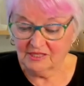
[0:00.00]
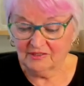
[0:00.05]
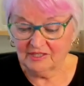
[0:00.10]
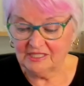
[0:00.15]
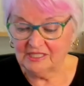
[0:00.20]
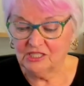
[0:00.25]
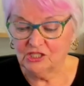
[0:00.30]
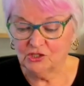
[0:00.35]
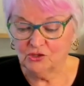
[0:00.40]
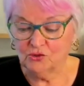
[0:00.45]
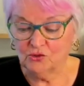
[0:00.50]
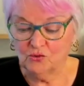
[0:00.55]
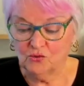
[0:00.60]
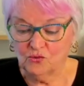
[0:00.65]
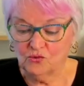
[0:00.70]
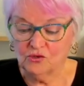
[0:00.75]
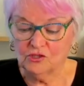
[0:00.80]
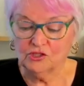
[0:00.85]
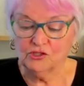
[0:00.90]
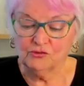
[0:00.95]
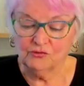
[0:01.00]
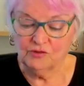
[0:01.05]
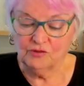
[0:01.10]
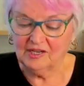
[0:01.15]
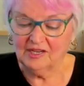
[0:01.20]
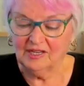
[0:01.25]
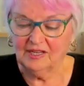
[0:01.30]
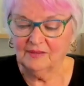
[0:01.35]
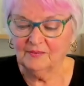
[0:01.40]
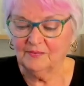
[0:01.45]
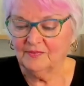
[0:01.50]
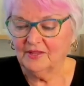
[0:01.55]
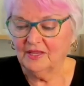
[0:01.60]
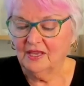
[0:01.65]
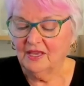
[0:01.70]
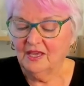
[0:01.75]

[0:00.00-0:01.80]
So, this is your August reading.